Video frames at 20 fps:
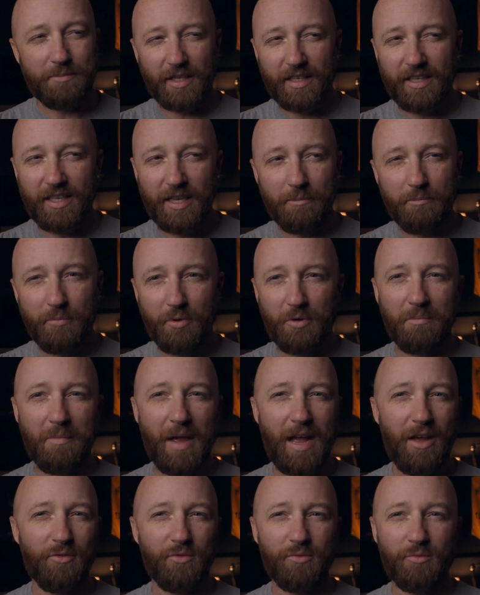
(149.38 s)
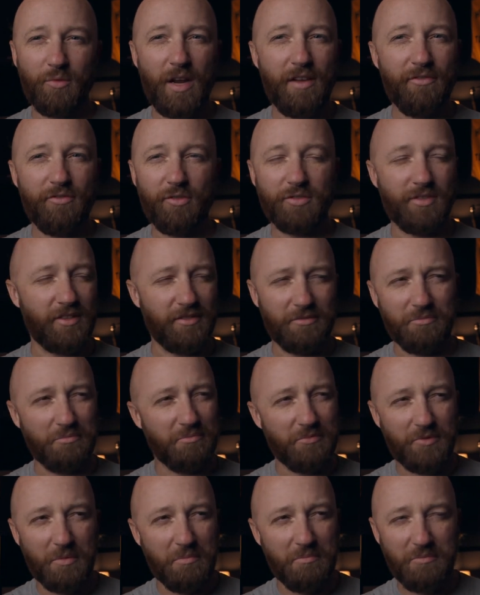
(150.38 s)
the Kimber Mountain Rifles, or
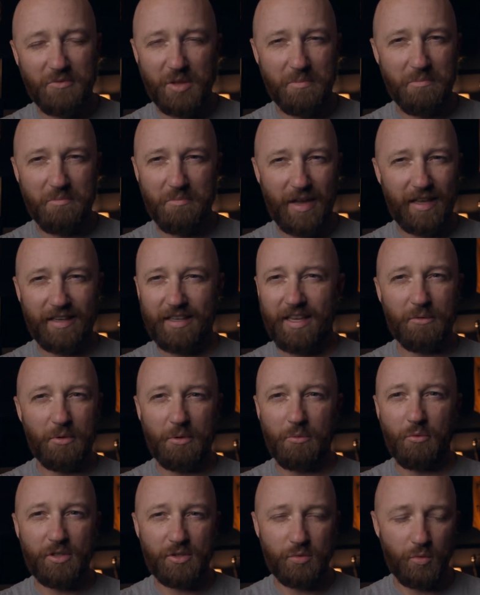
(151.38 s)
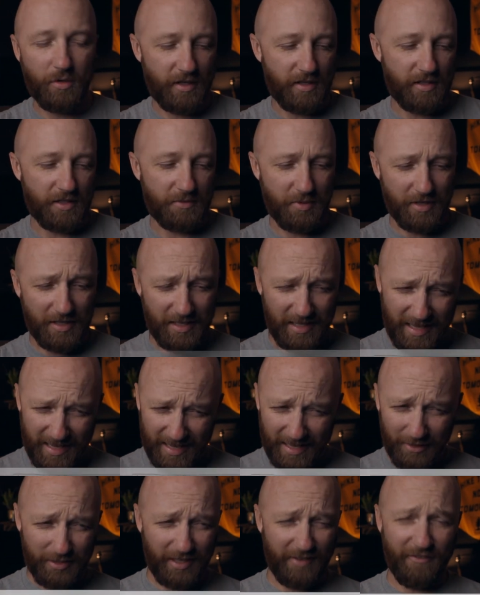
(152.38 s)
the I can't remember which one it is, but
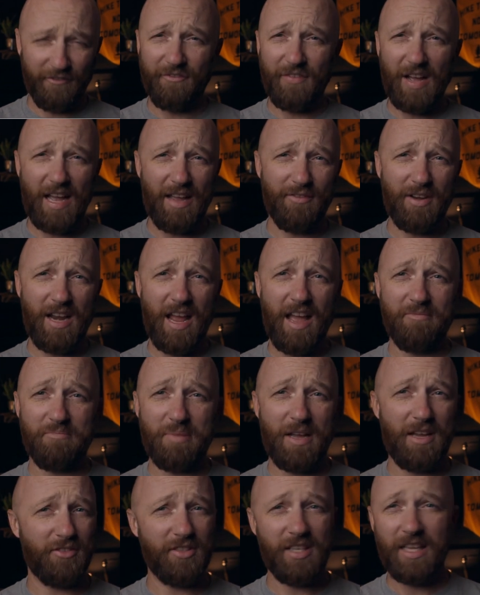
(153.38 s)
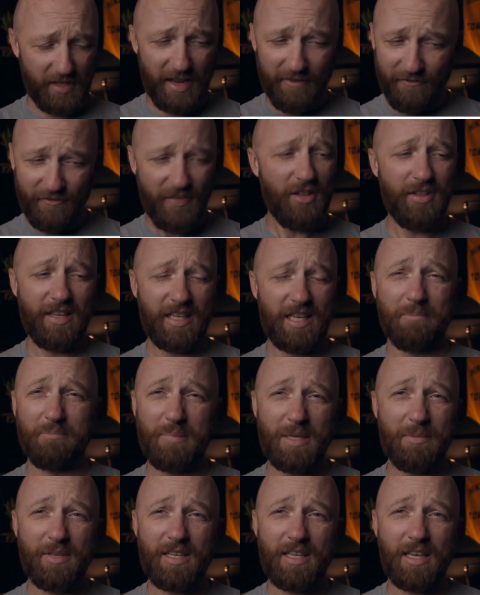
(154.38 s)
it was like 5.5 pounds. It felt like a
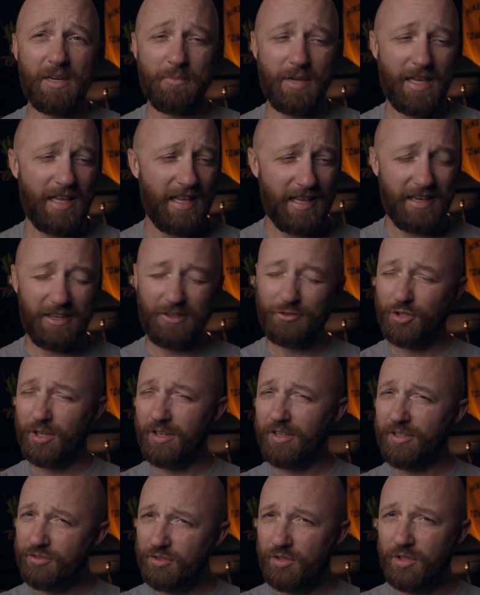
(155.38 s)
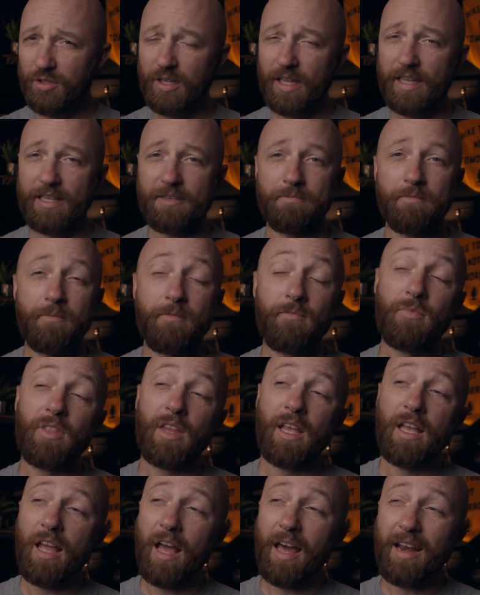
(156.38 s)
BB gun in my hand. It was a little too light.
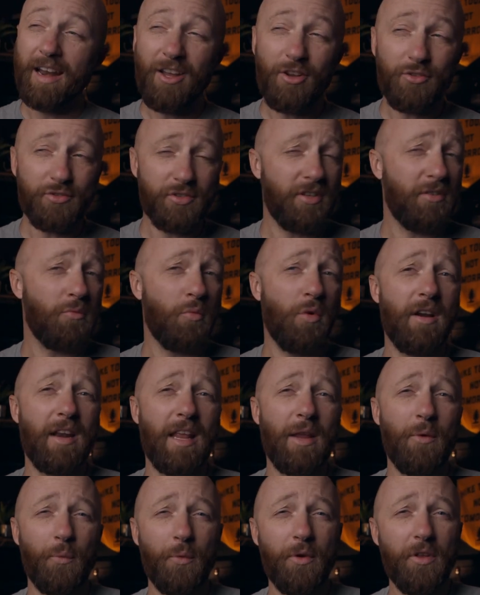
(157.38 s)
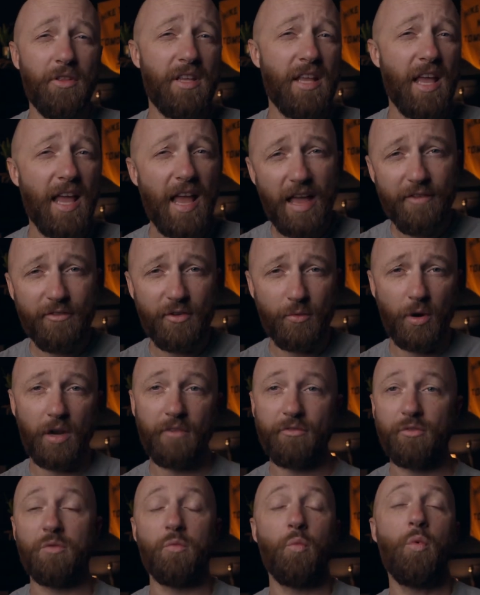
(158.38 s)
And I also didn't want a really heavy
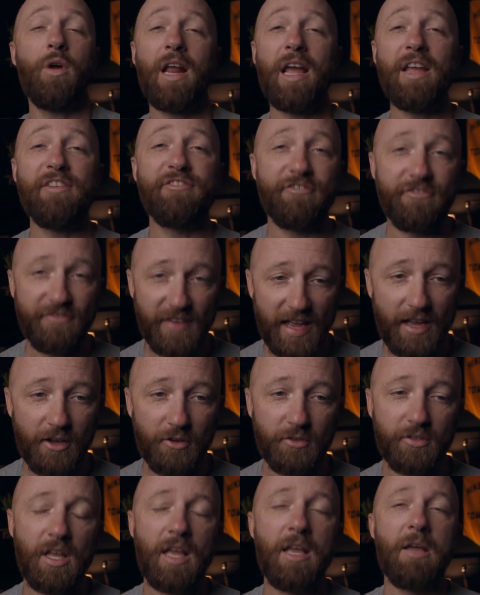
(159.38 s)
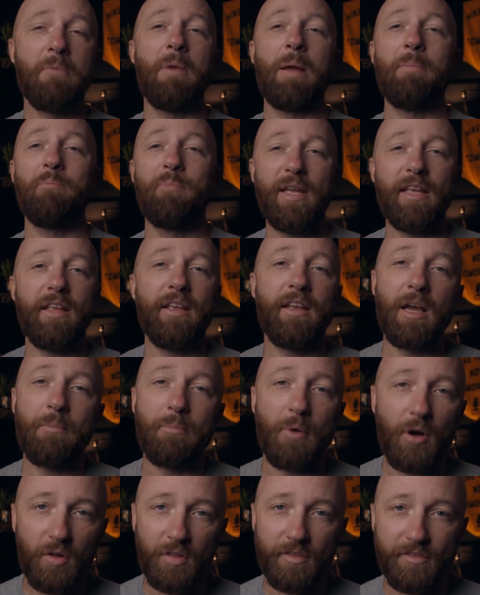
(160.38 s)
rifle. And what I found by picking
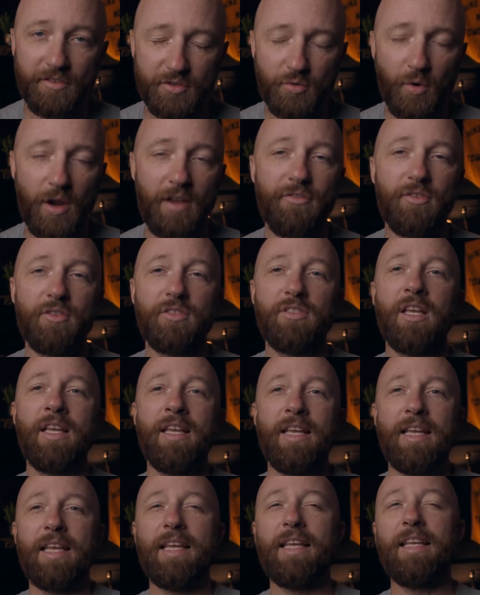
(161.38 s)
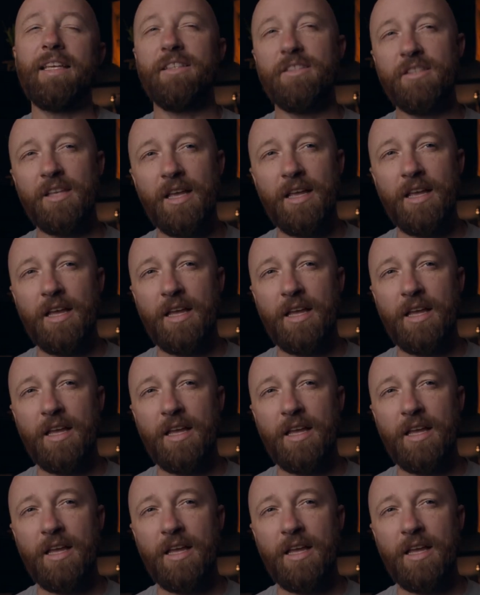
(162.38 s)
up all these rifles is